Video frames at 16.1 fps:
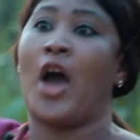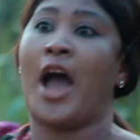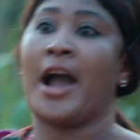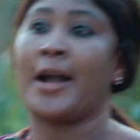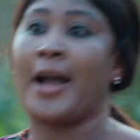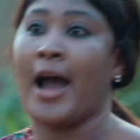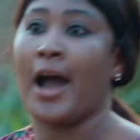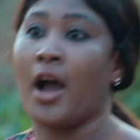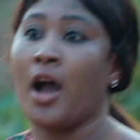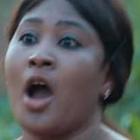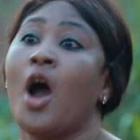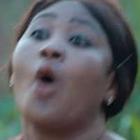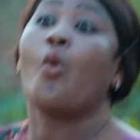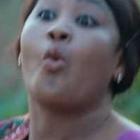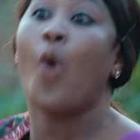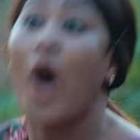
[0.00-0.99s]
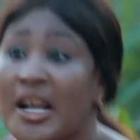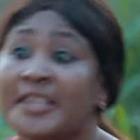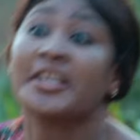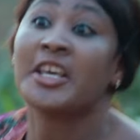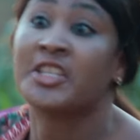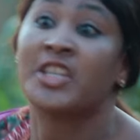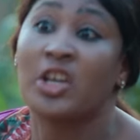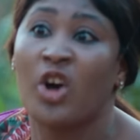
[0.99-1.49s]
your anger?
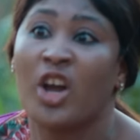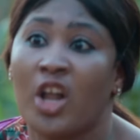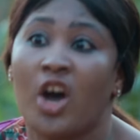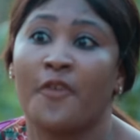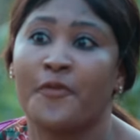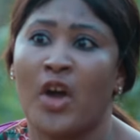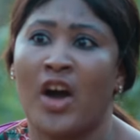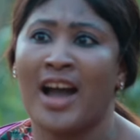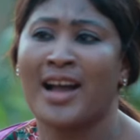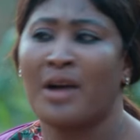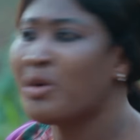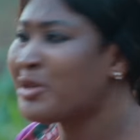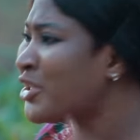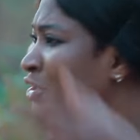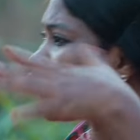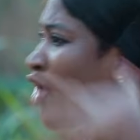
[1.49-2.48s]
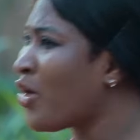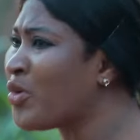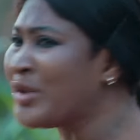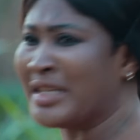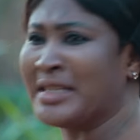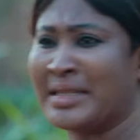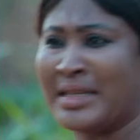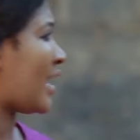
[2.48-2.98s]
What is the color of your anger? What is wrong
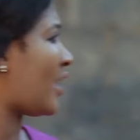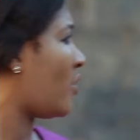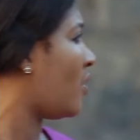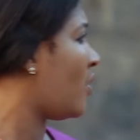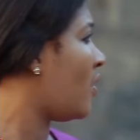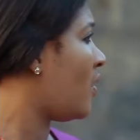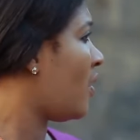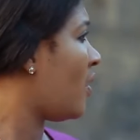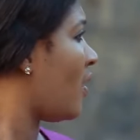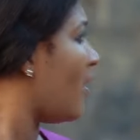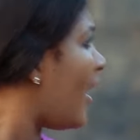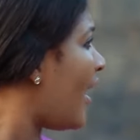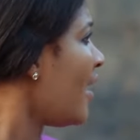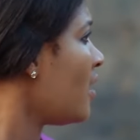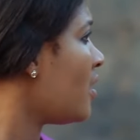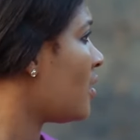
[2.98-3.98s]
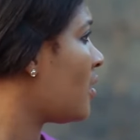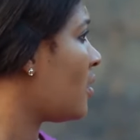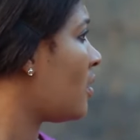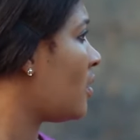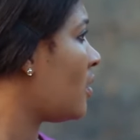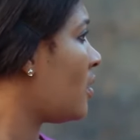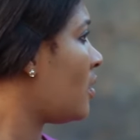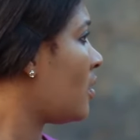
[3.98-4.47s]
with this girl? Eh?
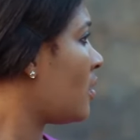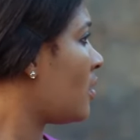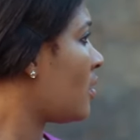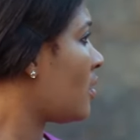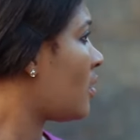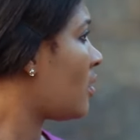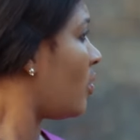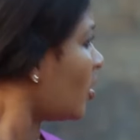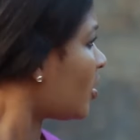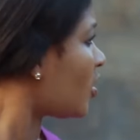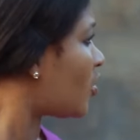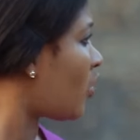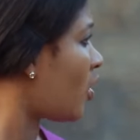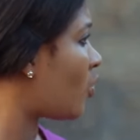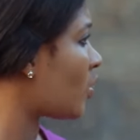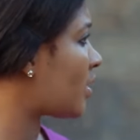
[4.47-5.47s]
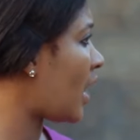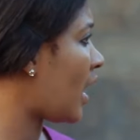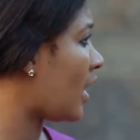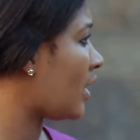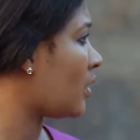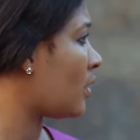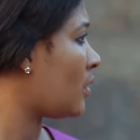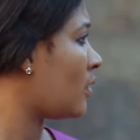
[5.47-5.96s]
What is wrong with her?